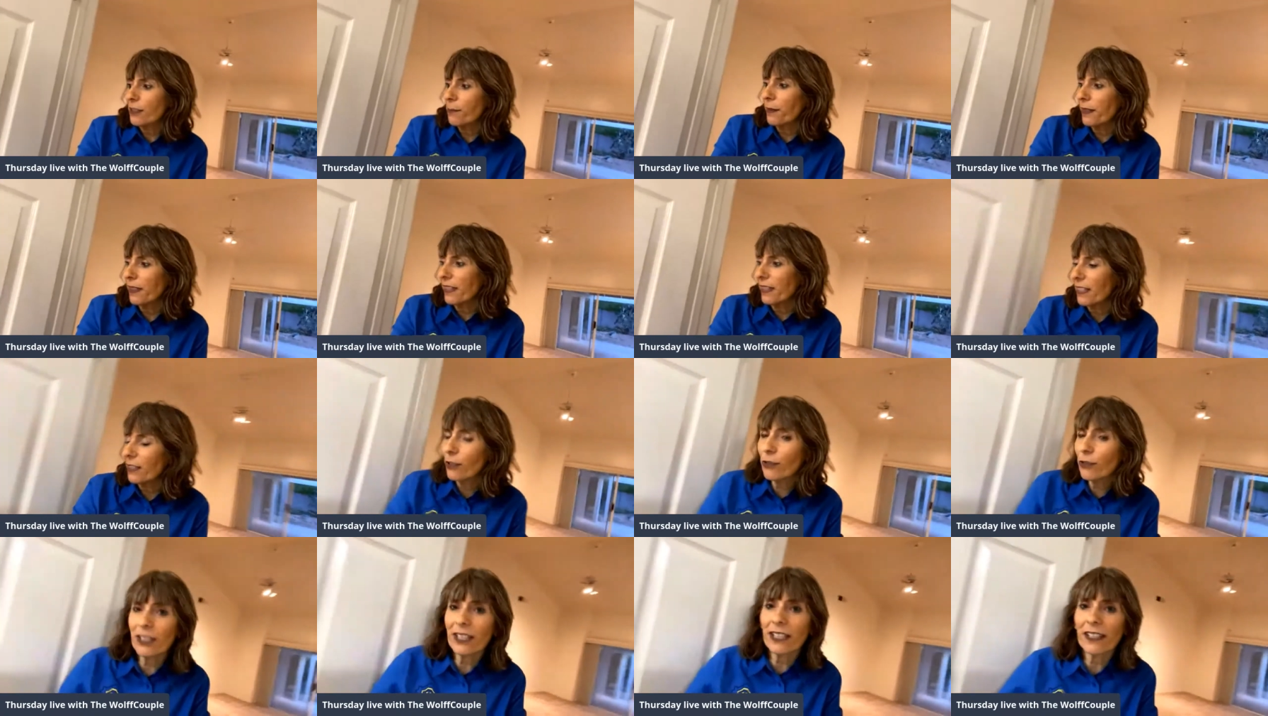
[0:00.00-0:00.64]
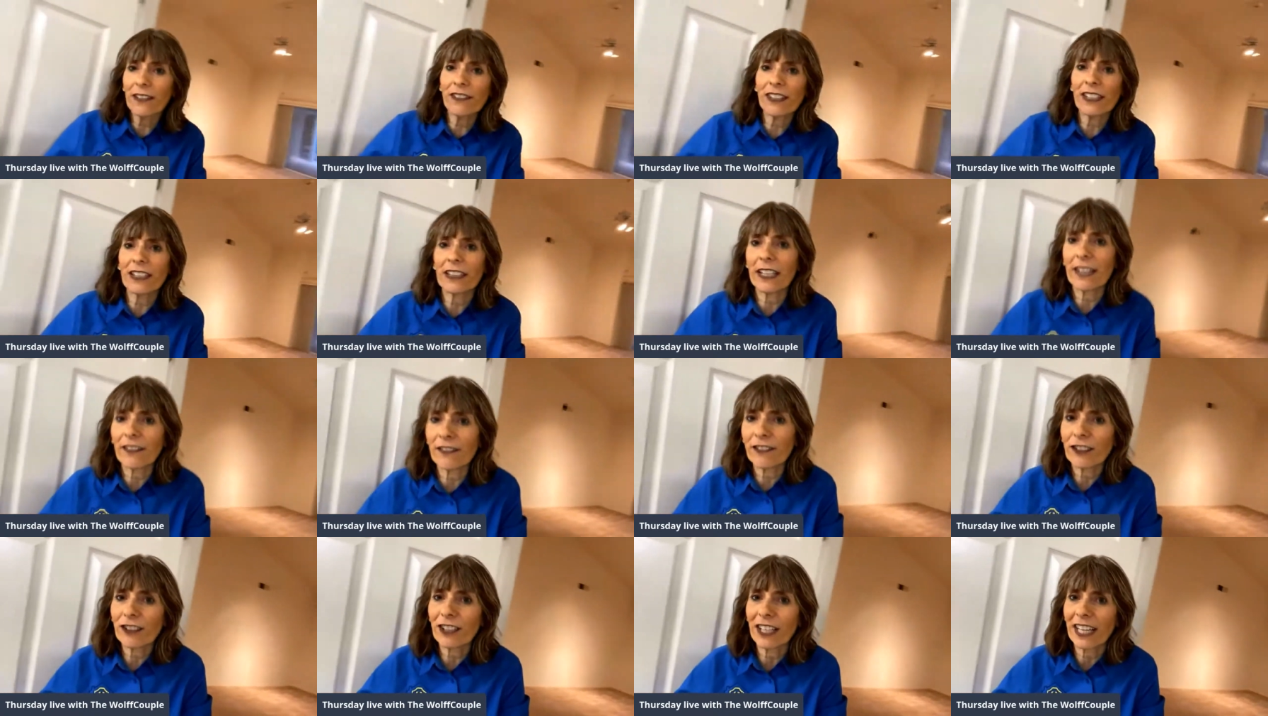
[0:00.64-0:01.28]
but they don't have the
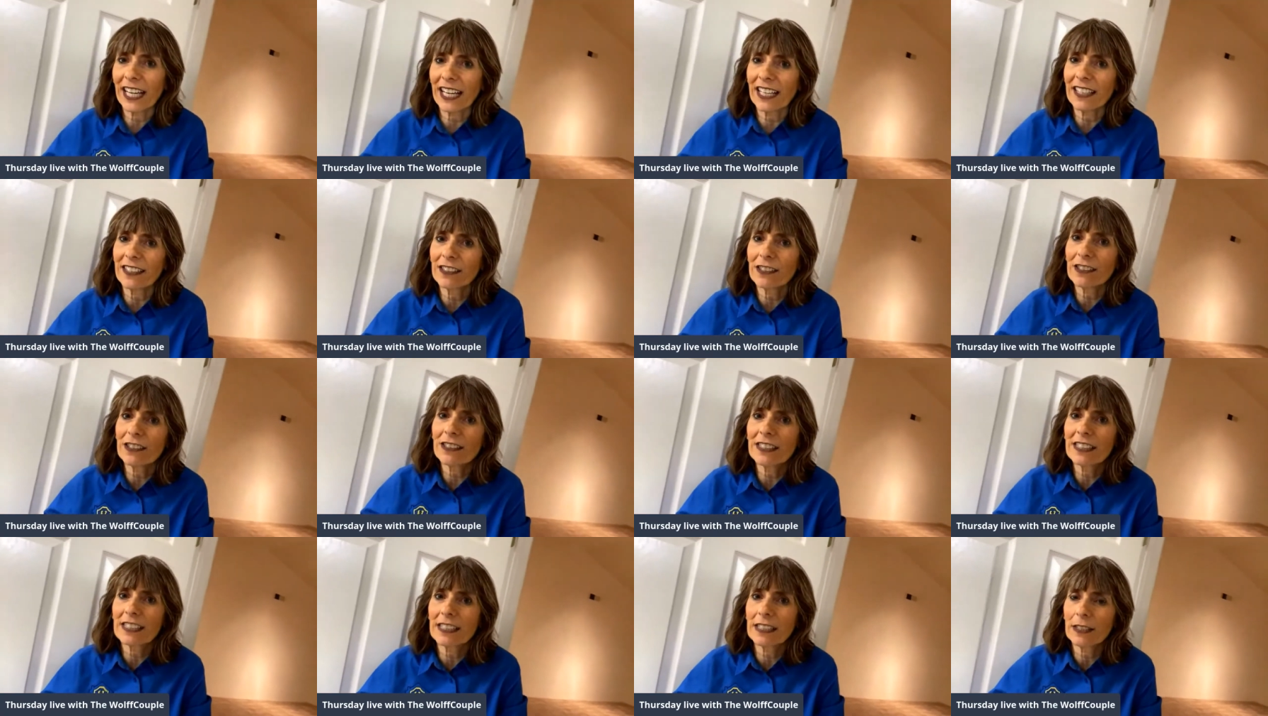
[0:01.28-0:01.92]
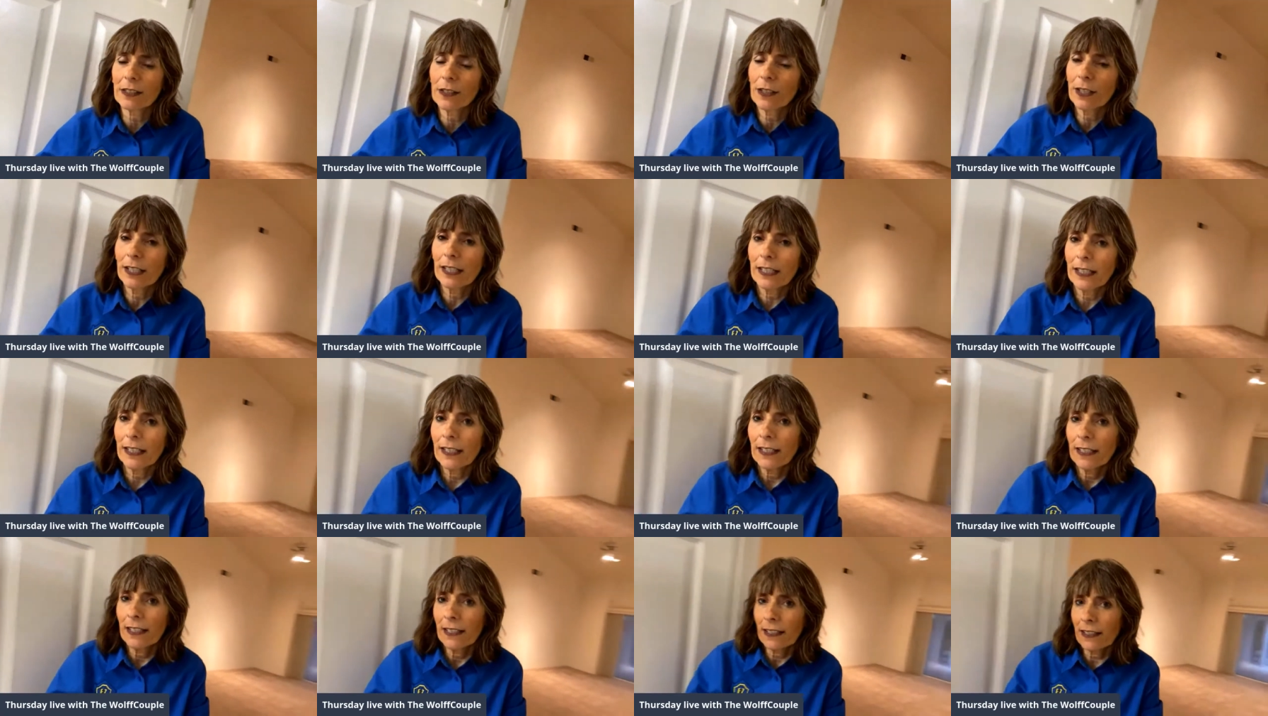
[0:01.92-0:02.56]
lever handles.
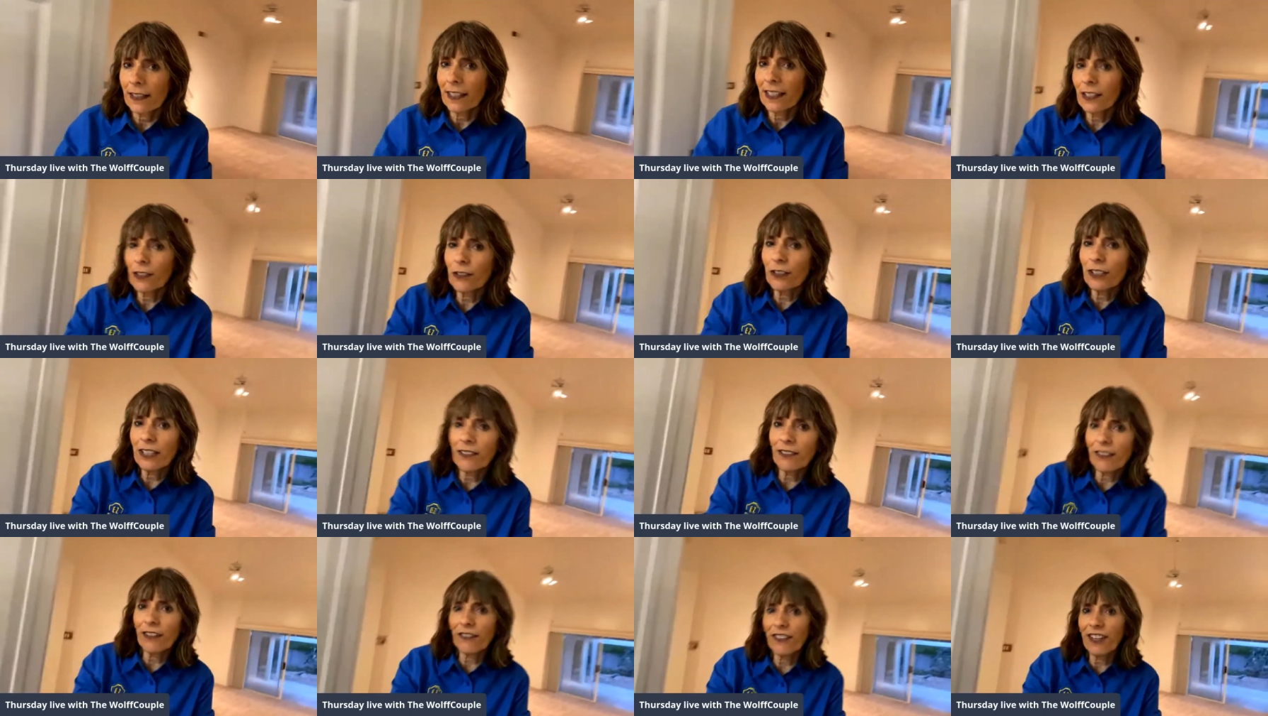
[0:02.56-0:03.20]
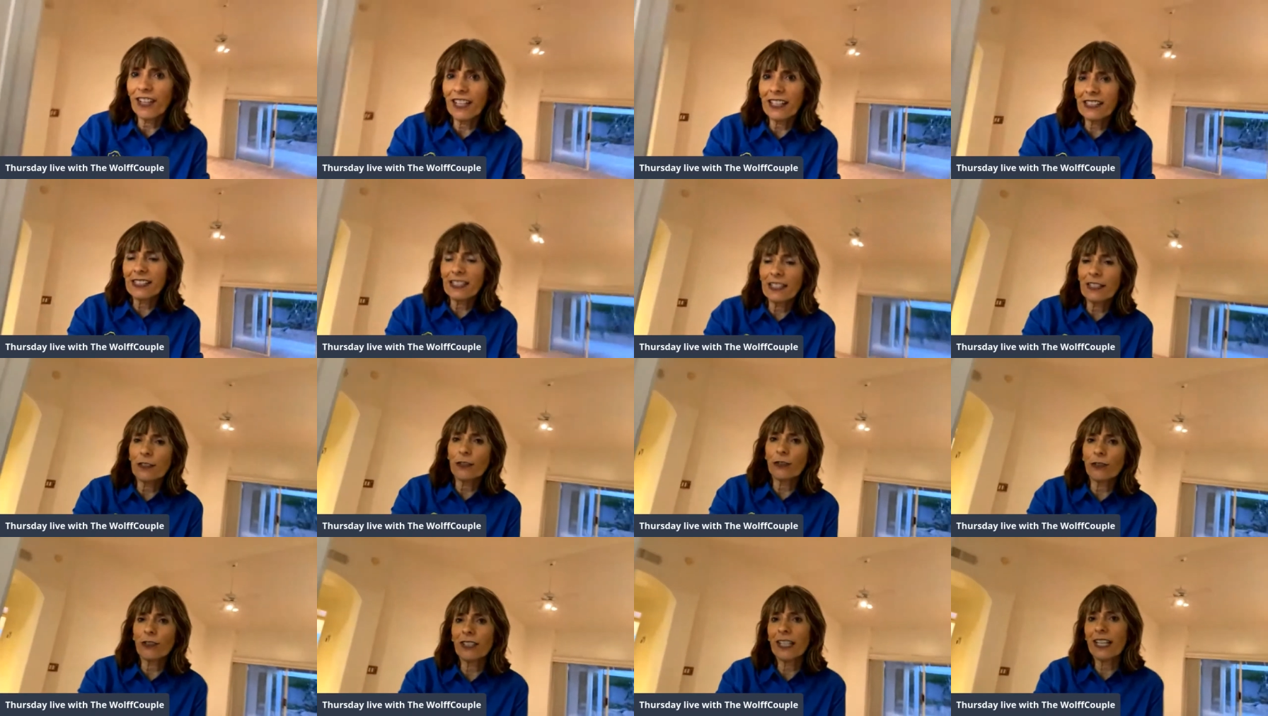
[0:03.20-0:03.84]
They don't have the fancy door